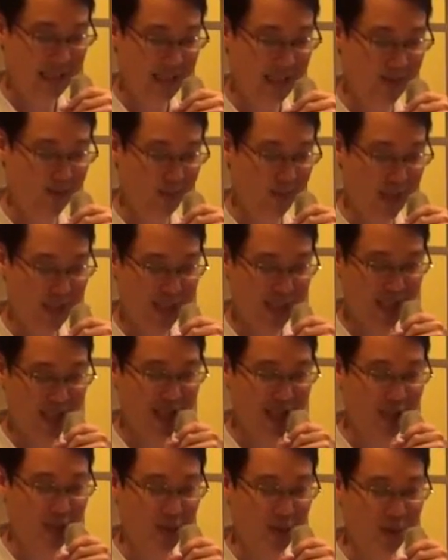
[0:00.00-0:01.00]
It's marshy
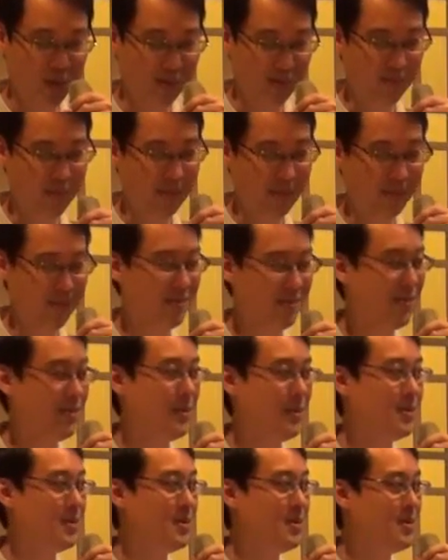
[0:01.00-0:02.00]
and swampy,
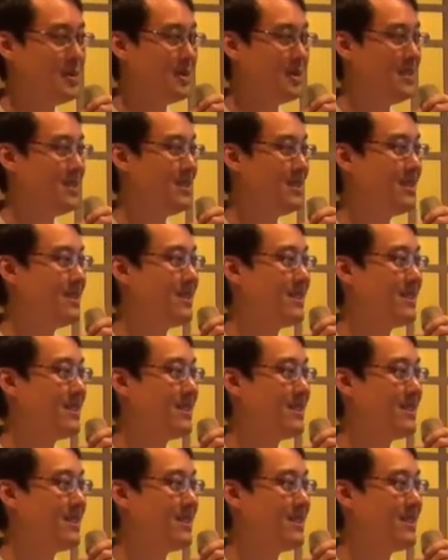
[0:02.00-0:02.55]
no use.